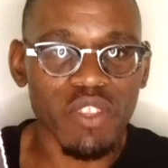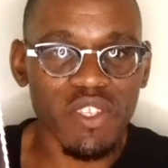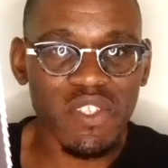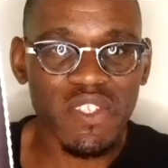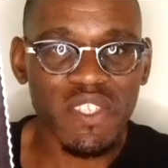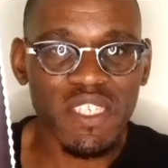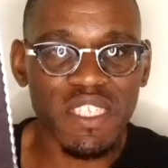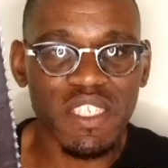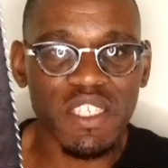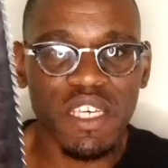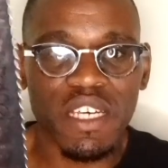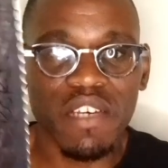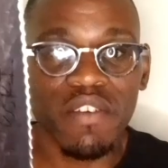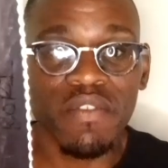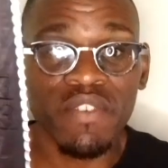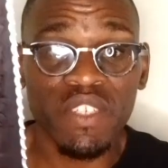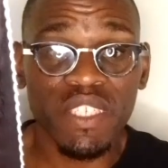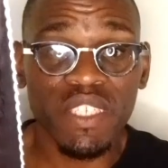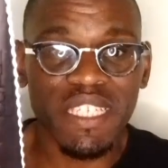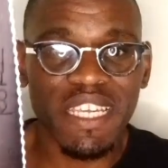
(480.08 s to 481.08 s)
this is
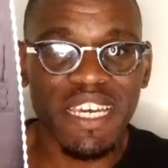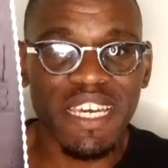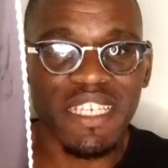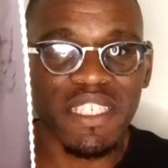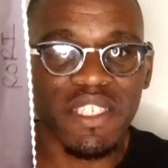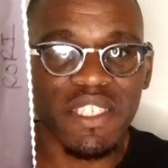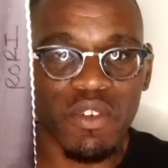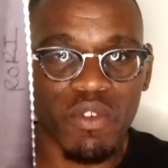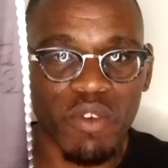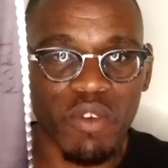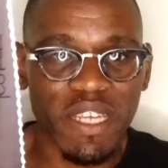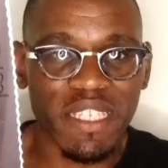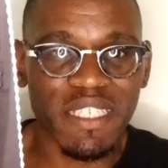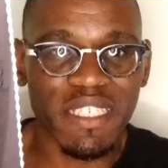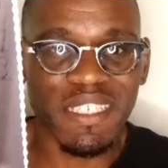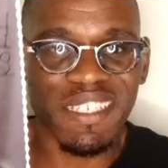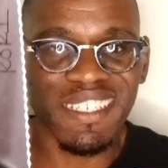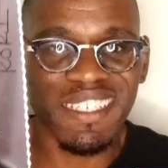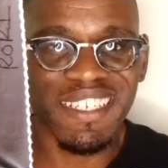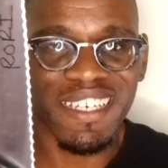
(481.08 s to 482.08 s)
obviously a
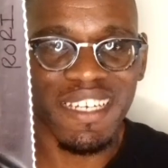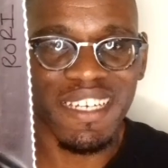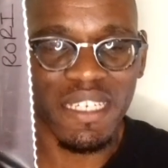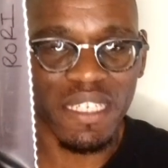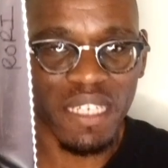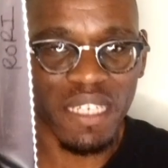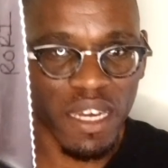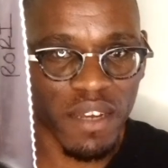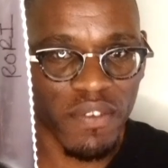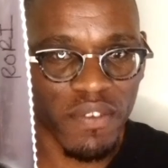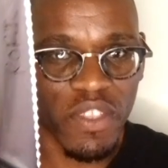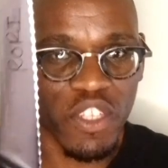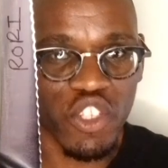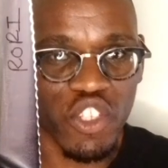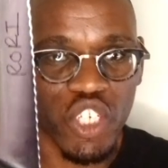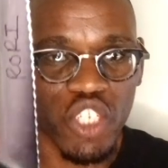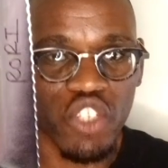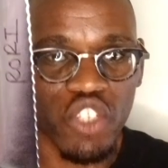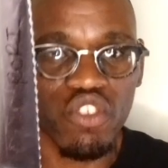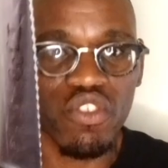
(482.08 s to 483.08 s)
serrated knife
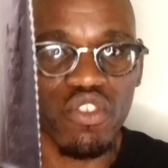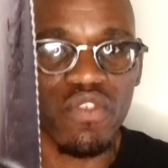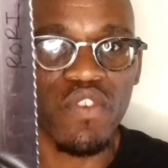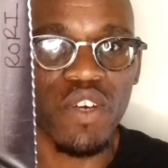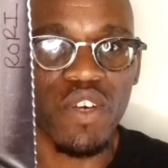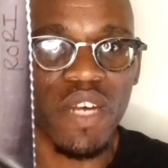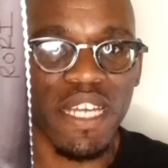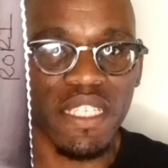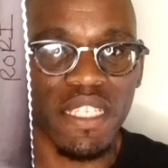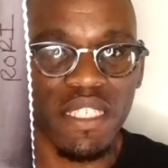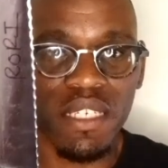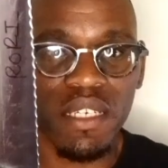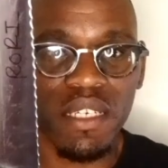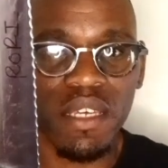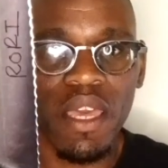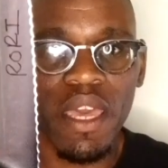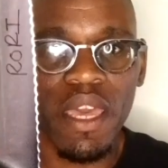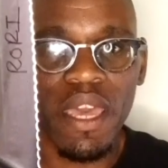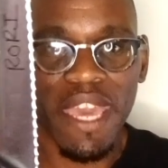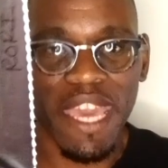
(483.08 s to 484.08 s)
that you can use for cutting
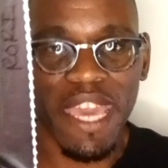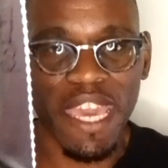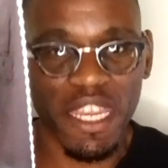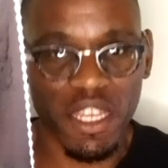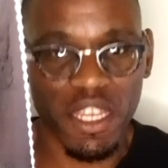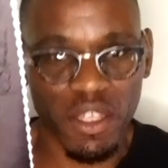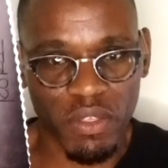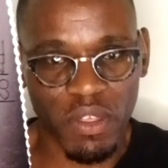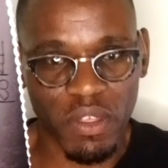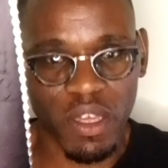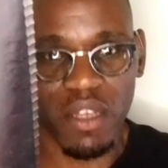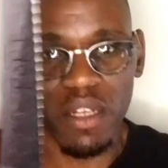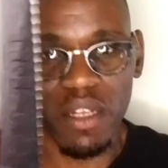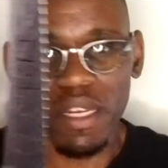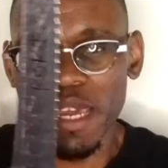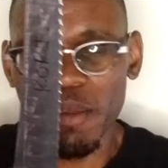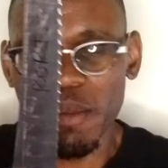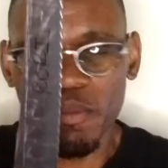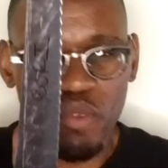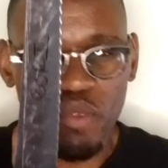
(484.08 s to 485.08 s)
anything
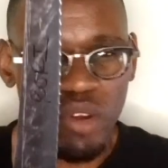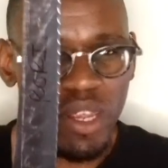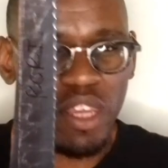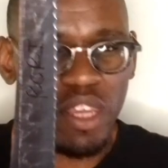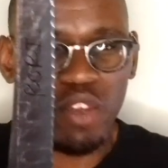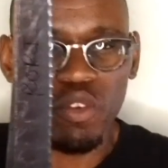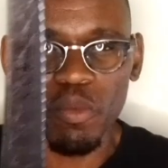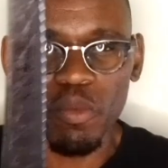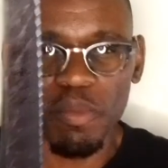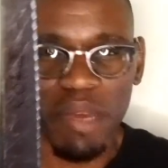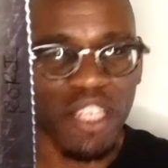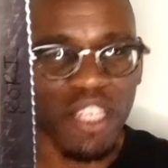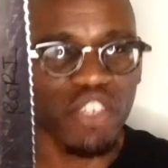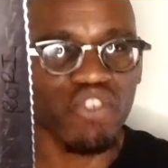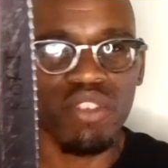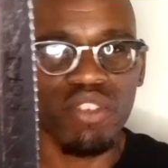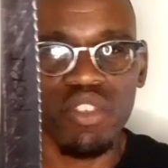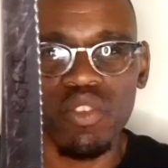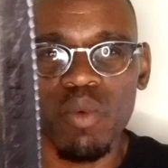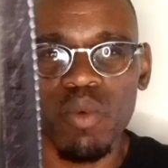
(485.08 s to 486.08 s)
like bread or
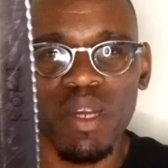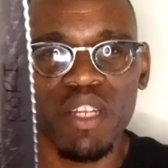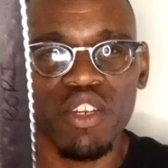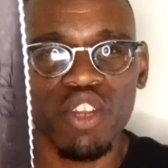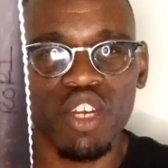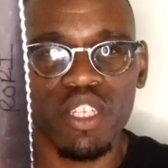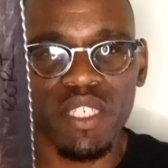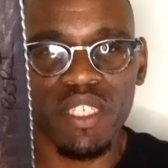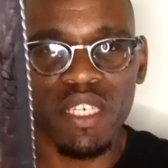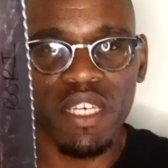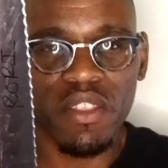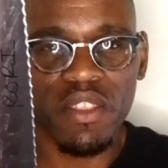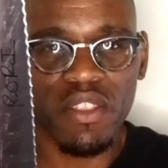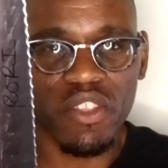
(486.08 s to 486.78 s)
pastries or whatnot.